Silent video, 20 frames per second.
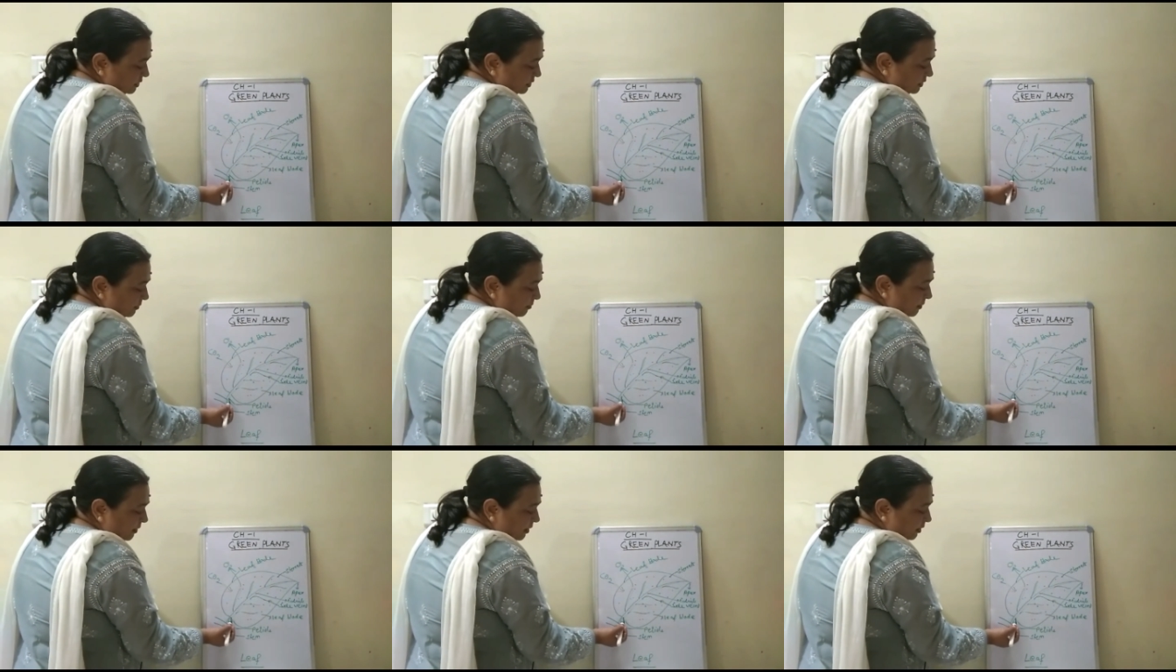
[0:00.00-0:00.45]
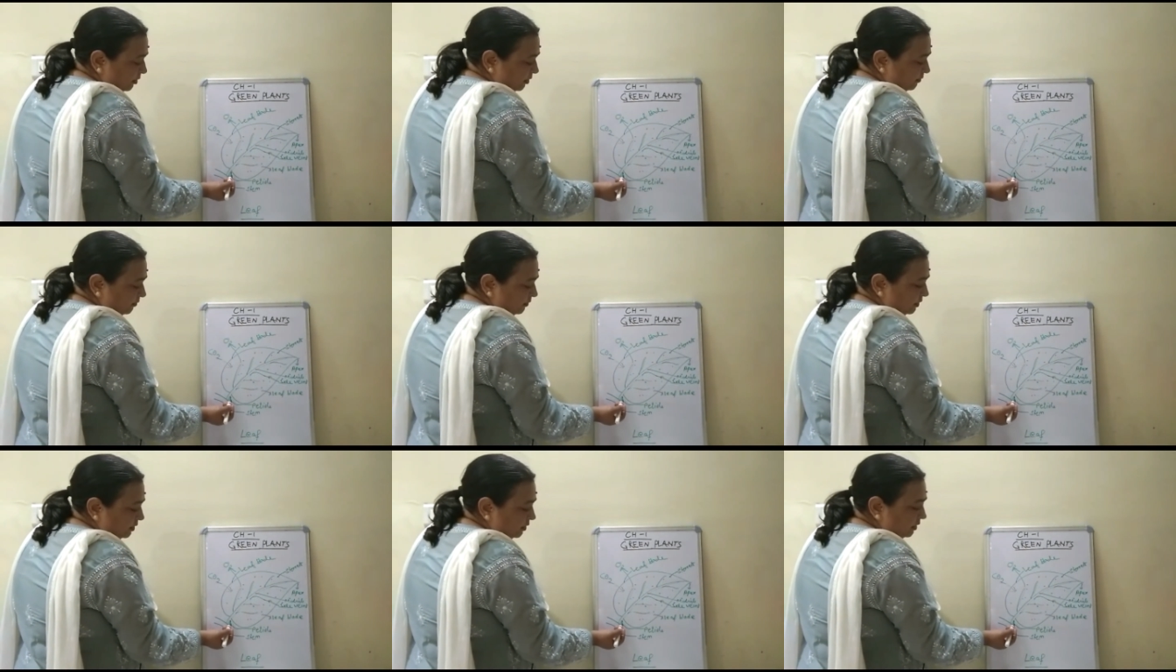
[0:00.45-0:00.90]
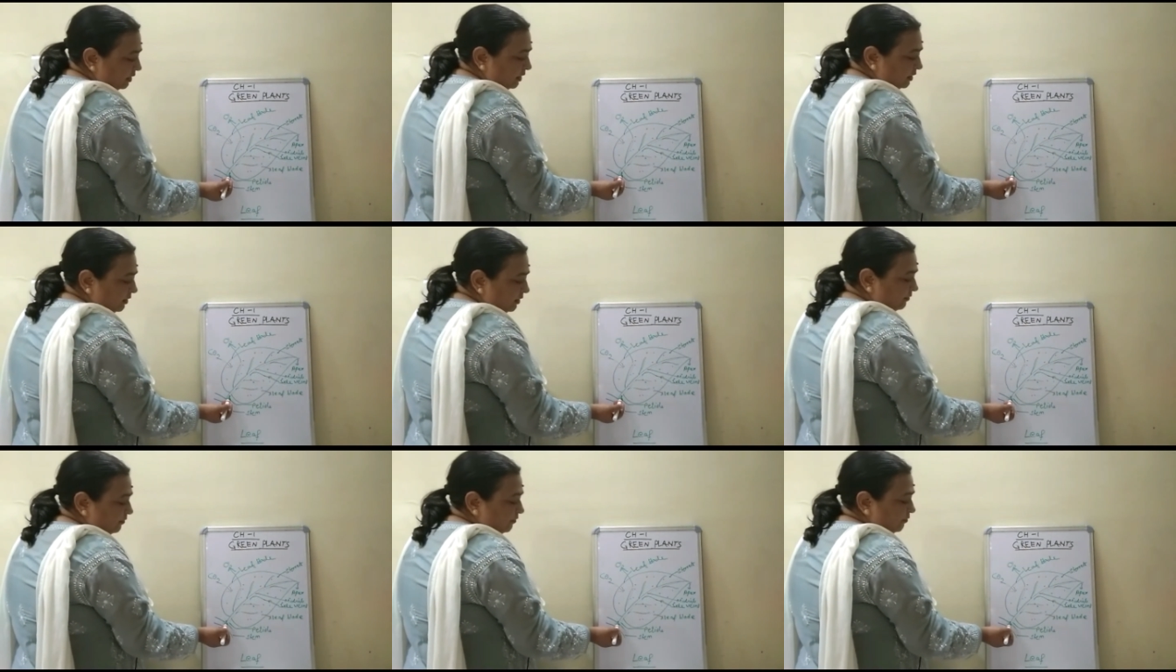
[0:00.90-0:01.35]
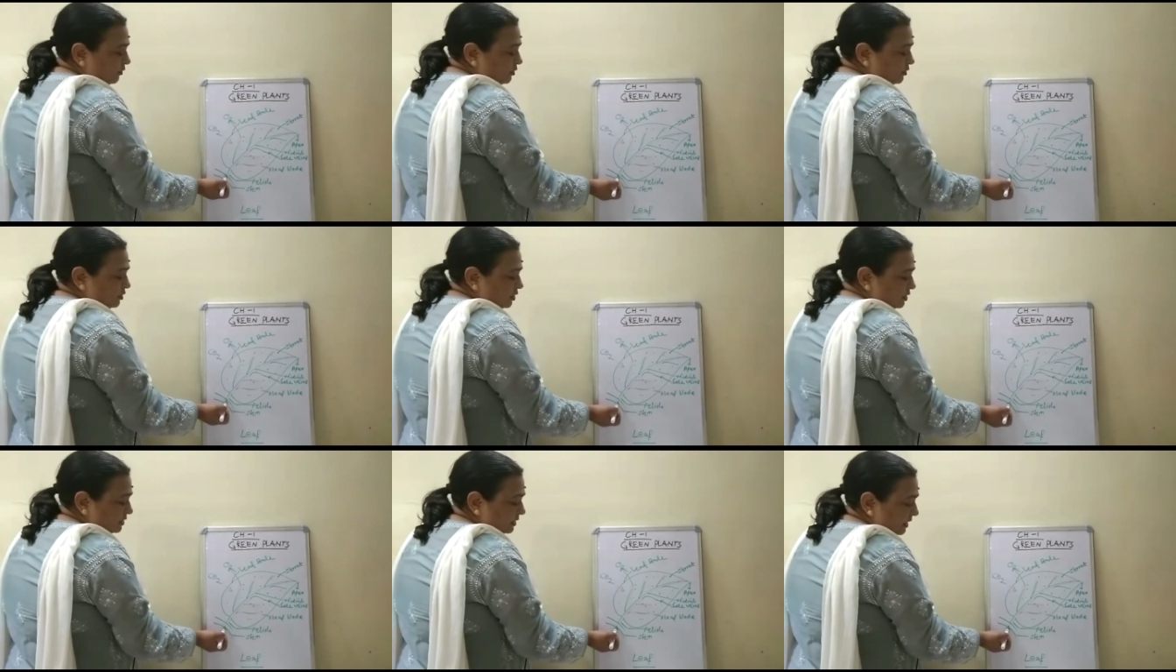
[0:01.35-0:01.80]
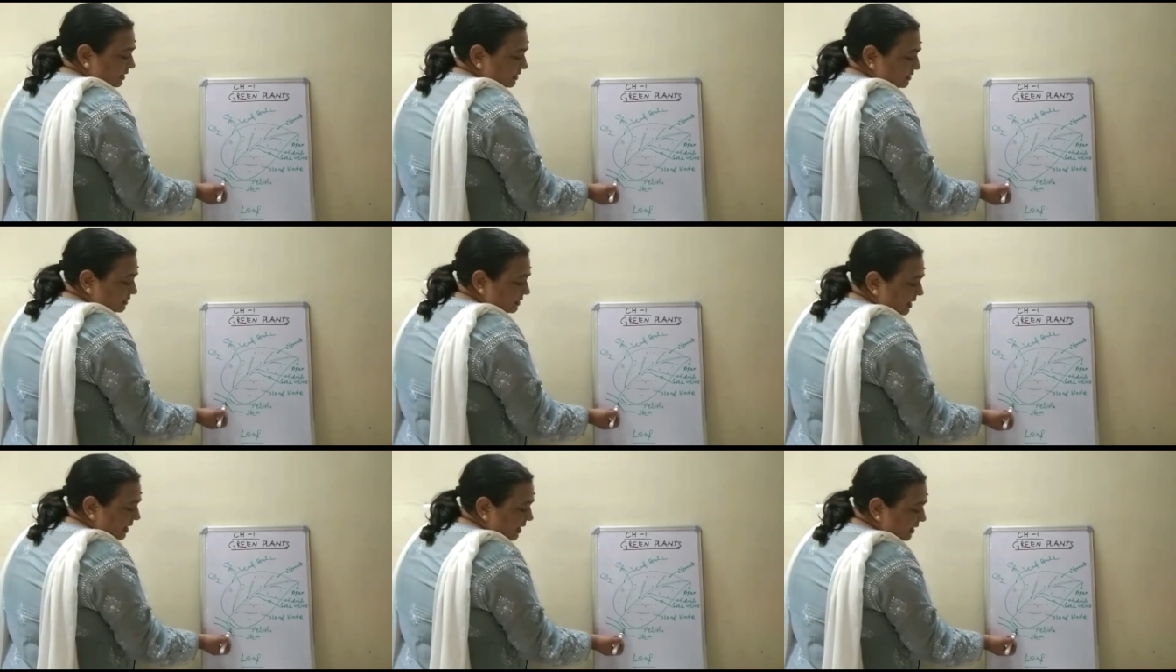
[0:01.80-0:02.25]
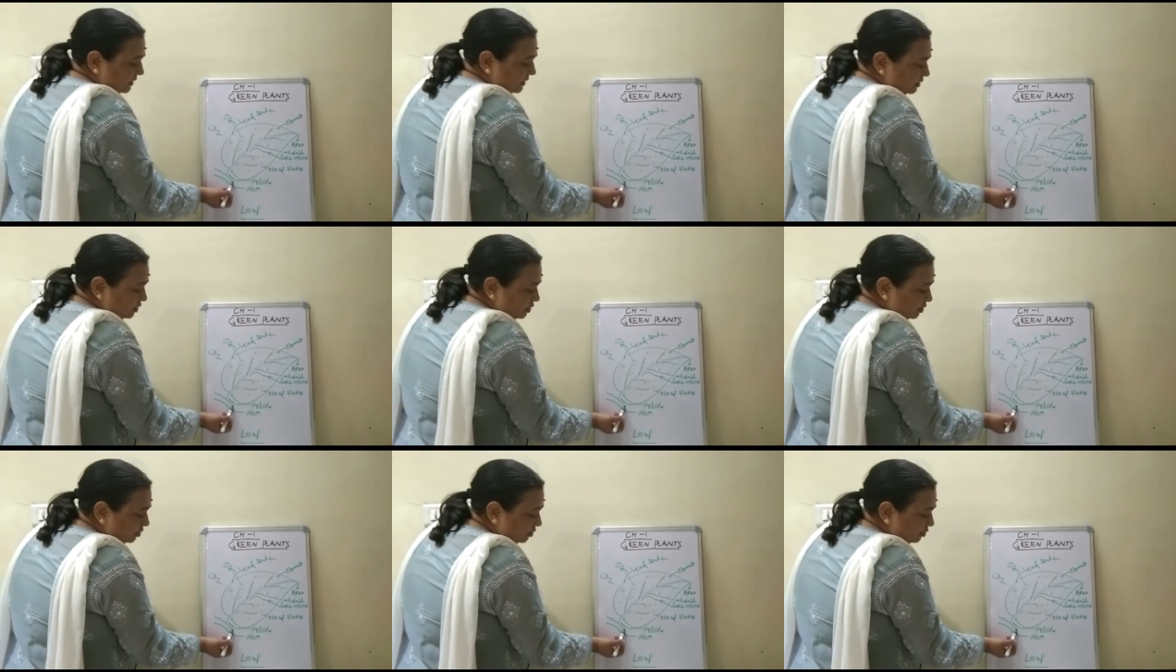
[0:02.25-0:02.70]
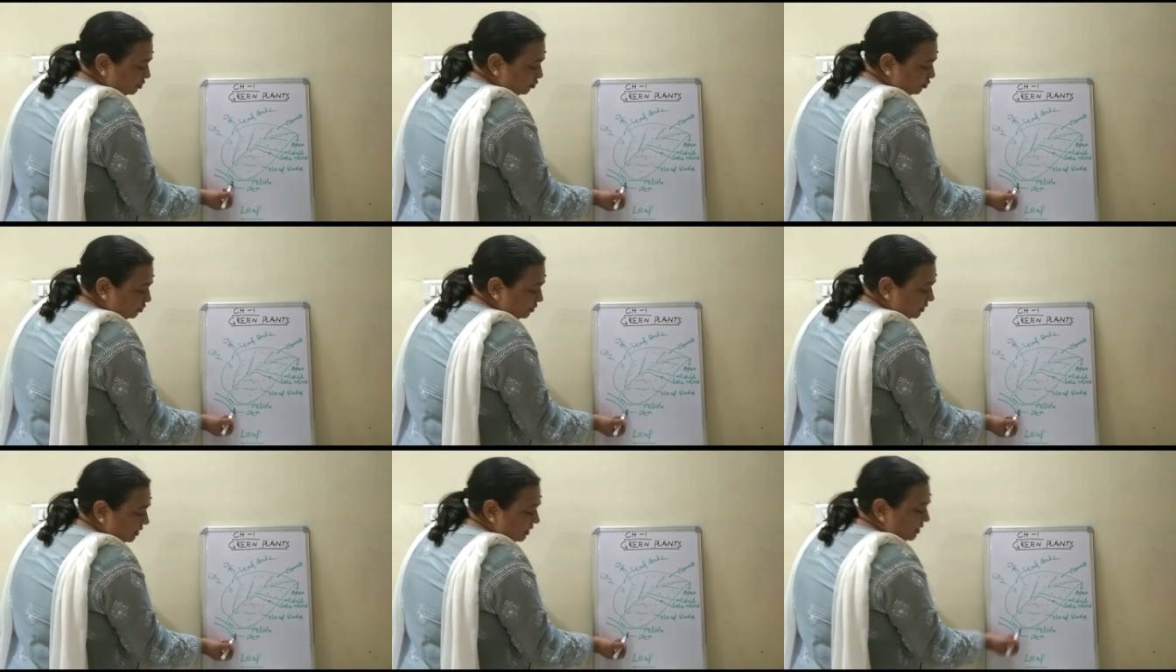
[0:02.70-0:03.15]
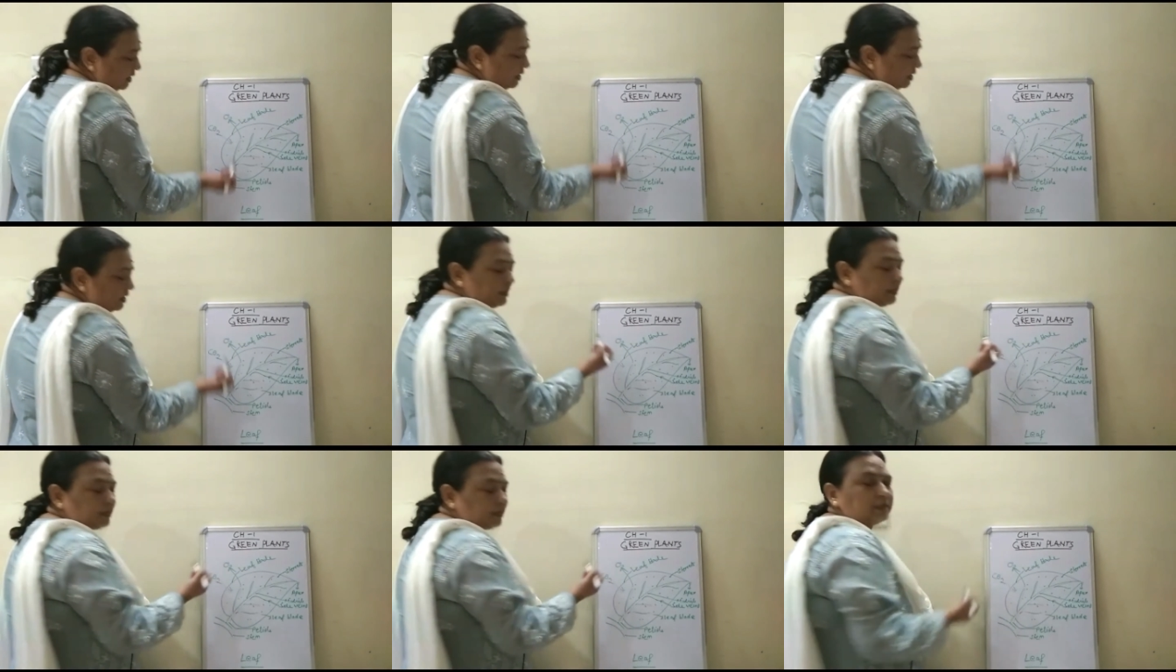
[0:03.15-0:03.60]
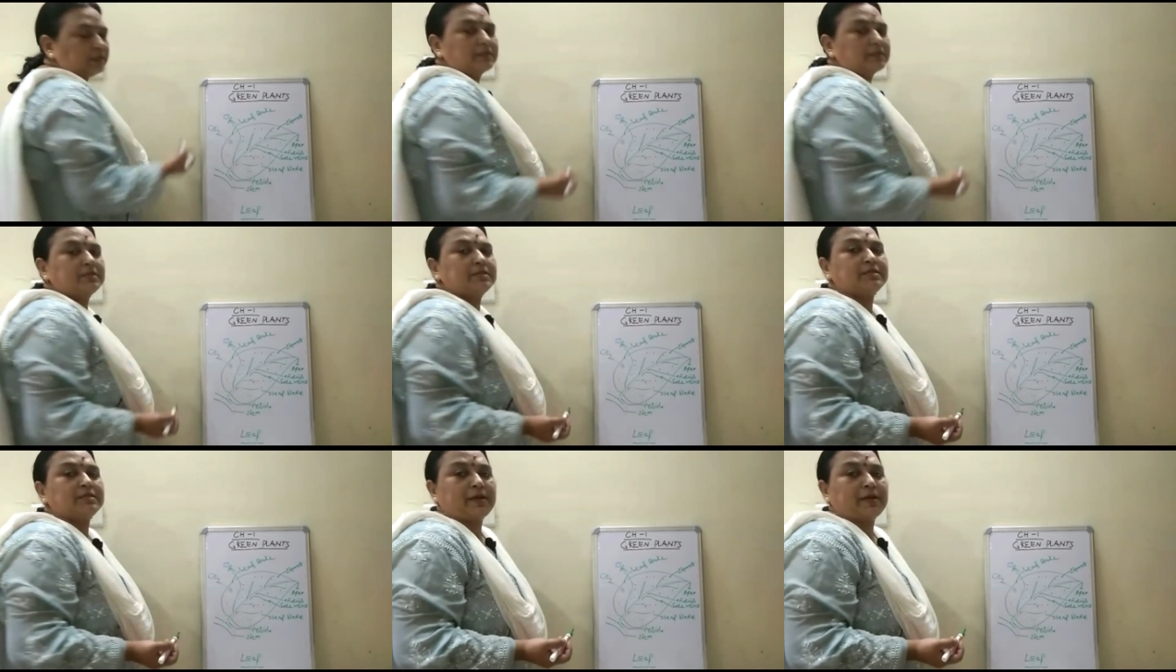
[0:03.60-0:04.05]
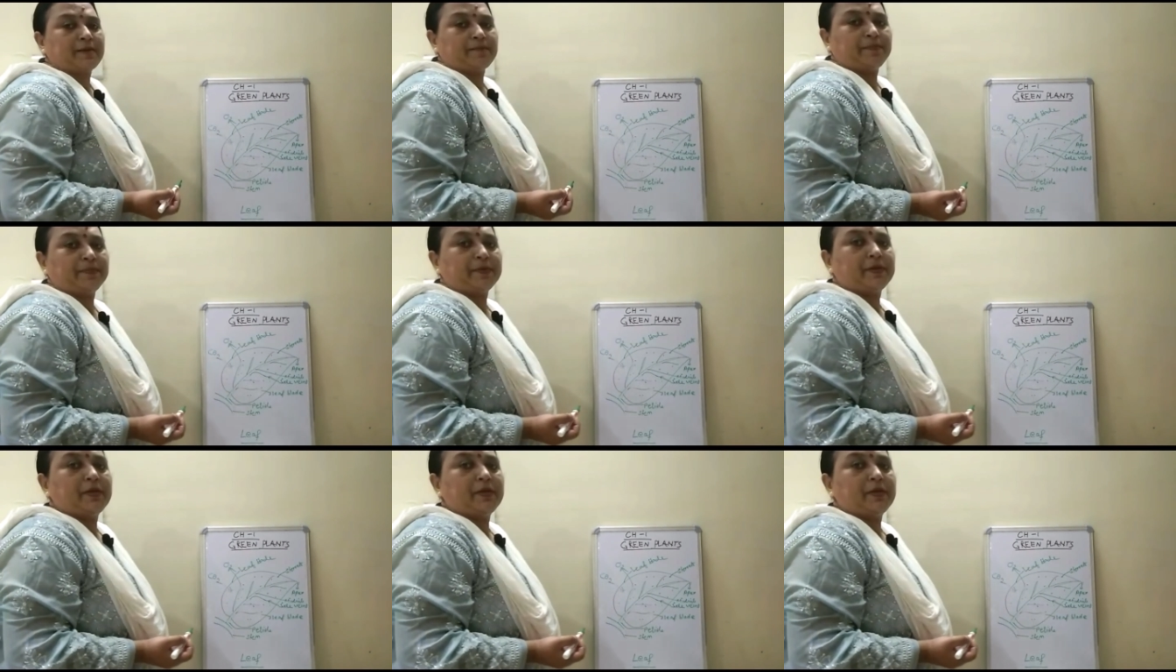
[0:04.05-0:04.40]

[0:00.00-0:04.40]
is the part of the leaf which is attached to the stem.